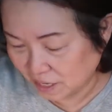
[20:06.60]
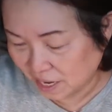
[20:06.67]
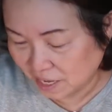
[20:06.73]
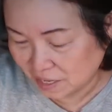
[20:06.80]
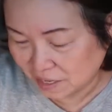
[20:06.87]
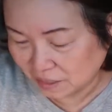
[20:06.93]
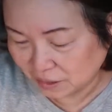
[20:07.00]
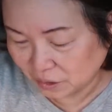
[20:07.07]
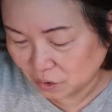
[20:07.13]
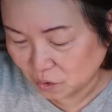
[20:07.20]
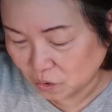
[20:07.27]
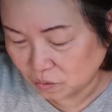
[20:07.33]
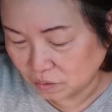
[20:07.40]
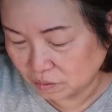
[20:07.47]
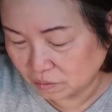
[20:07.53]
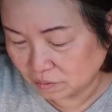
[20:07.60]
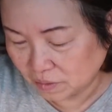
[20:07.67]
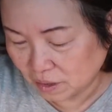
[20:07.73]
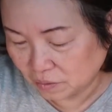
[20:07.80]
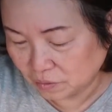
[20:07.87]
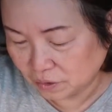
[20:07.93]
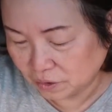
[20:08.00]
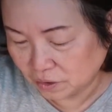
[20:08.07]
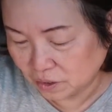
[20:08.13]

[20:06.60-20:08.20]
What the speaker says: years old. I was